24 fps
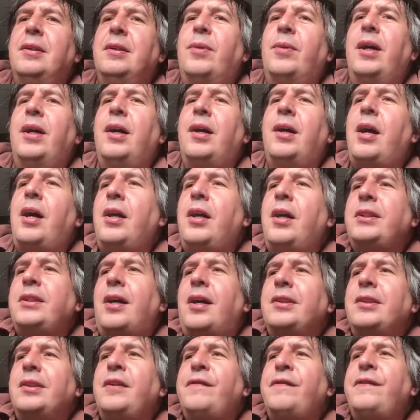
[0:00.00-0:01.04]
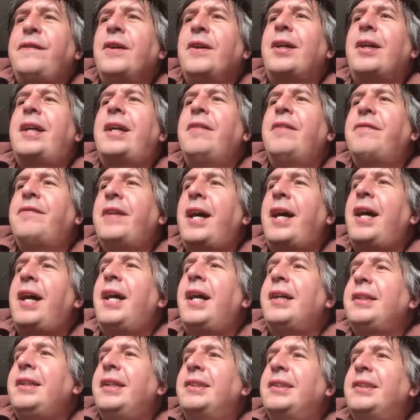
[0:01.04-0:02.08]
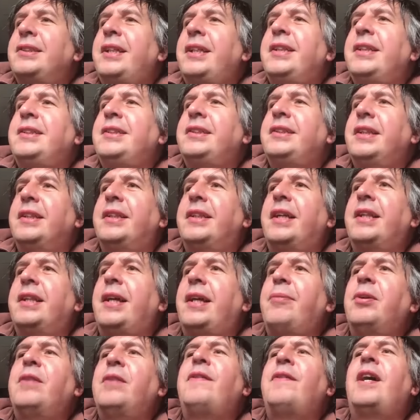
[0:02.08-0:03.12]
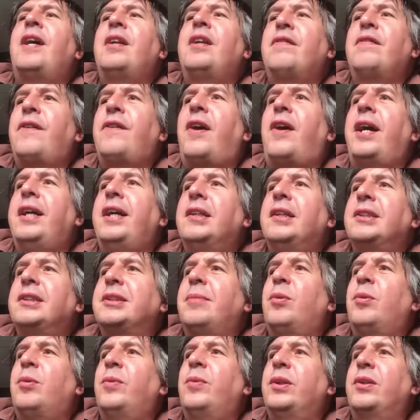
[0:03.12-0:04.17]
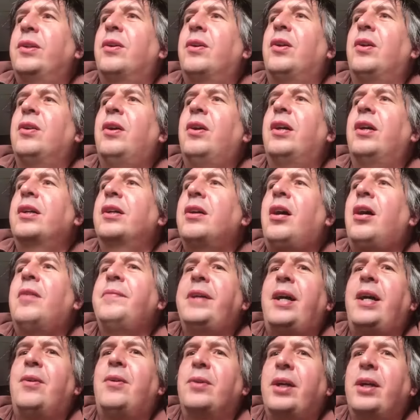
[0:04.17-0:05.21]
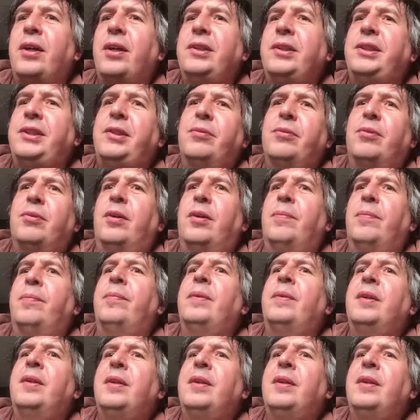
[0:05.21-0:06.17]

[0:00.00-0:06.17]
Well, I do feel like if that hadn't existed, then they would have had a fight, and someone would have gone, "Look, calm down, go to your room."